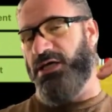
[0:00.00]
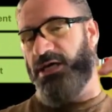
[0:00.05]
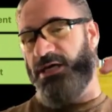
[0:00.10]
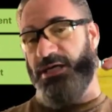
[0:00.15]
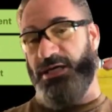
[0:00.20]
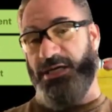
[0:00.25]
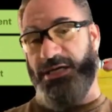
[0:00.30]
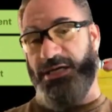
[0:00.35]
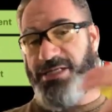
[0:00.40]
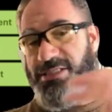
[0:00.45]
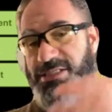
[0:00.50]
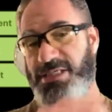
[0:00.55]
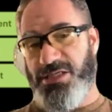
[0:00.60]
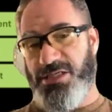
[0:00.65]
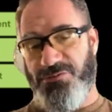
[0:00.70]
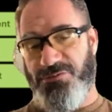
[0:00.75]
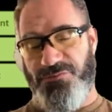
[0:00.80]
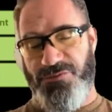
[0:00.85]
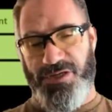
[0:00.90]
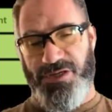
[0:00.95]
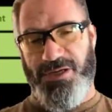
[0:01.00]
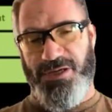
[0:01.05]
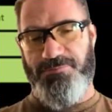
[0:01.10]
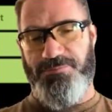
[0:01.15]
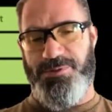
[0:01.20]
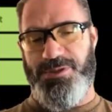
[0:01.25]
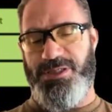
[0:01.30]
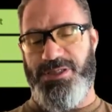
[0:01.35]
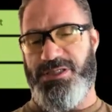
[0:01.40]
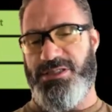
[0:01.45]
connecting different
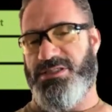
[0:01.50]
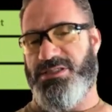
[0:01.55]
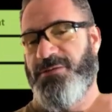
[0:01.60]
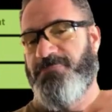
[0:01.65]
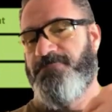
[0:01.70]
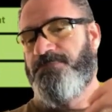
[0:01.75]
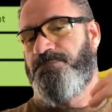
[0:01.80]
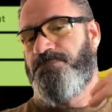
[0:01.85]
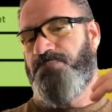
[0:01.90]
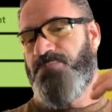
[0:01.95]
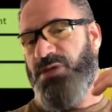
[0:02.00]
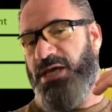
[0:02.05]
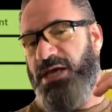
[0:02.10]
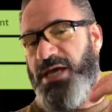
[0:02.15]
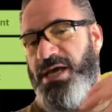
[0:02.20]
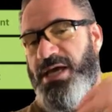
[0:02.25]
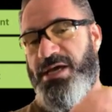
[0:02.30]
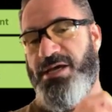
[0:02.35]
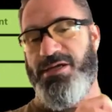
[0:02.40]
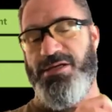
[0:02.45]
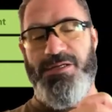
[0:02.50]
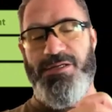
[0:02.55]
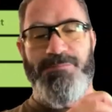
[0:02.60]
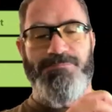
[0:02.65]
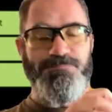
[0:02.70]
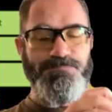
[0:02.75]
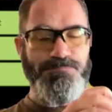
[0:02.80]
companies and